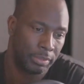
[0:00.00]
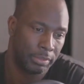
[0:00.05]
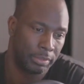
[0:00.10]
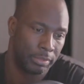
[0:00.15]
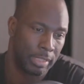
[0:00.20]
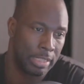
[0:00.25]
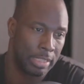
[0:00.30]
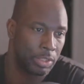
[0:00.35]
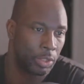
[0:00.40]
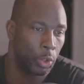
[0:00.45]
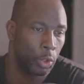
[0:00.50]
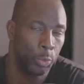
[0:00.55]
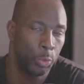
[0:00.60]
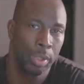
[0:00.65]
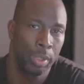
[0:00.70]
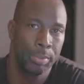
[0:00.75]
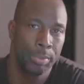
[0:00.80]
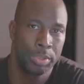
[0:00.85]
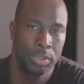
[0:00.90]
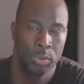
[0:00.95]
that's the whole
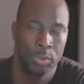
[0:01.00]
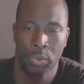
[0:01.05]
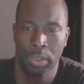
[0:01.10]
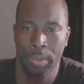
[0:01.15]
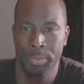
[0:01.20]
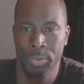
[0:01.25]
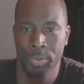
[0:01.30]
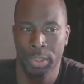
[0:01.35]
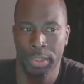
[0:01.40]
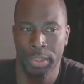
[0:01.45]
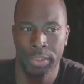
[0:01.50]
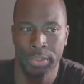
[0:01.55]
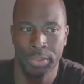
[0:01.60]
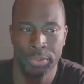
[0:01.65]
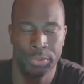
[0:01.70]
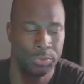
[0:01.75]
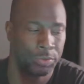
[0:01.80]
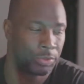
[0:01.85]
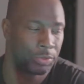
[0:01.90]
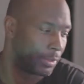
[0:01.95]
purpose of what I'm trying to
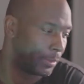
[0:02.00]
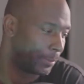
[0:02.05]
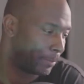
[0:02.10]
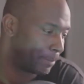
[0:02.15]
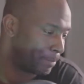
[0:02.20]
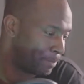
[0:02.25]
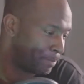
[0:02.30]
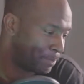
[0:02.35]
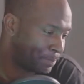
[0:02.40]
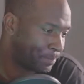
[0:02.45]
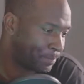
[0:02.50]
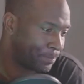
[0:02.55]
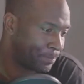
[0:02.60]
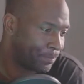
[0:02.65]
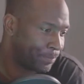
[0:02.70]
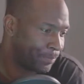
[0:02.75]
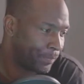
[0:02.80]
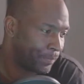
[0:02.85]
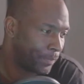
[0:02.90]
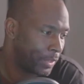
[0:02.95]
do. So
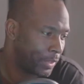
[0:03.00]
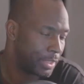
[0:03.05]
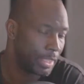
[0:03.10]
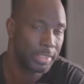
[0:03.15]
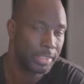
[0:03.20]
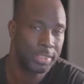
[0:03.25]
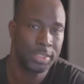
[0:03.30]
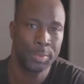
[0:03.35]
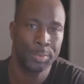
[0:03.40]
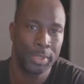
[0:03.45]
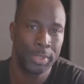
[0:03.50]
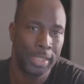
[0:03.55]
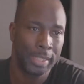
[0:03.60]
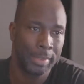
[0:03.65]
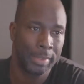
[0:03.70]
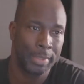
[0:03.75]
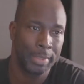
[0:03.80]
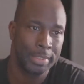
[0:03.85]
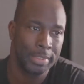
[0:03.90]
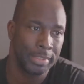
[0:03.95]
stick to the
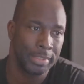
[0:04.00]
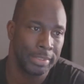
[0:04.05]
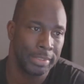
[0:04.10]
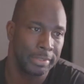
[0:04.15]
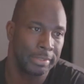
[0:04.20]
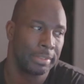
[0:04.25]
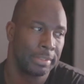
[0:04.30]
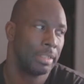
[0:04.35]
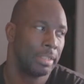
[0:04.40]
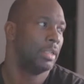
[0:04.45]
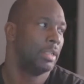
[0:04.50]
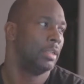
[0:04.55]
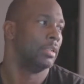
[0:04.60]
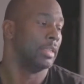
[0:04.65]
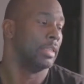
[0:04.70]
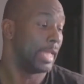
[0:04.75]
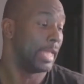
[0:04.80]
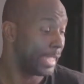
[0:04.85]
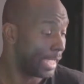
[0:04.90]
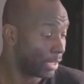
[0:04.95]
plan basically.
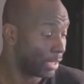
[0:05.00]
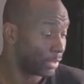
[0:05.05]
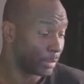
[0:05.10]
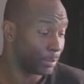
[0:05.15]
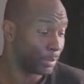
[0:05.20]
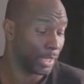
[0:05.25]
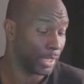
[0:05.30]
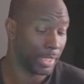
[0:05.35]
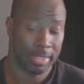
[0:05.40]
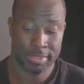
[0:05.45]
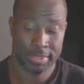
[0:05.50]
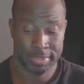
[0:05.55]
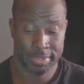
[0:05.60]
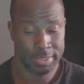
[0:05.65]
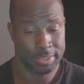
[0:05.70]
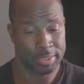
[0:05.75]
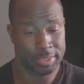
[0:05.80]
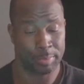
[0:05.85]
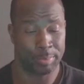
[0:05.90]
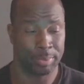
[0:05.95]
Lay out the plan, stick
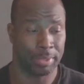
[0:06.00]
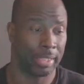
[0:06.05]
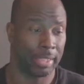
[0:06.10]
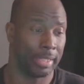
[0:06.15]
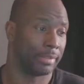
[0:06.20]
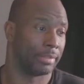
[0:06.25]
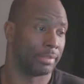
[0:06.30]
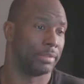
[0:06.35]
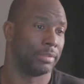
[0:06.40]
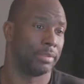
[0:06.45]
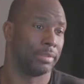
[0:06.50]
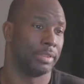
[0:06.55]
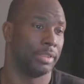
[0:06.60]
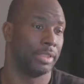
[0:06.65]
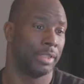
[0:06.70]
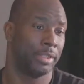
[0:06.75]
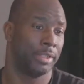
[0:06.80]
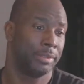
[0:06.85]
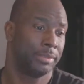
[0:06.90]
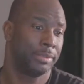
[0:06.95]
to the plan, you
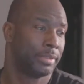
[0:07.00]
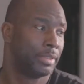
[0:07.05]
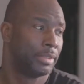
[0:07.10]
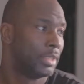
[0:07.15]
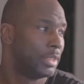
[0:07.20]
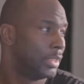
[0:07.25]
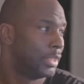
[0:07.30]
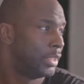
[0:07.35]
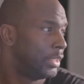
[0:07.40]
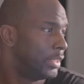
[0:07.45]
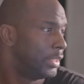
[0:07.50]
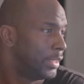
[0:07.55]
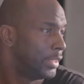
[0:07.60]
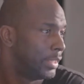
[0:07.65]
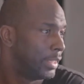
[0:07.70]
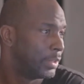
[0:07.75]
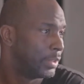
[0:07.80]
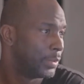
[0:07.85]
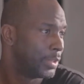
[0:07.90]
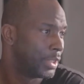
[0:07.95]
know?
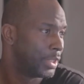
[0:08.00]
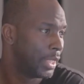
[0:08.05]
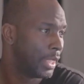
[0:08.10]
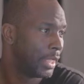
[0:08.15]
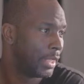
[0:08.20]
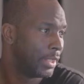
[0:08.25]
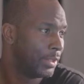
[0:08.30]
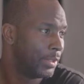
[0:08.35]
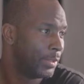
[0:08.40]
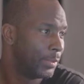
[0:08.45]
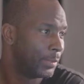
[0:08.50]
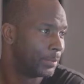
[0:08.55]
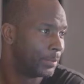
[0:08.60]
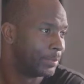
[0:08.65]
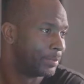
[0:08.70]
That's what you got to do.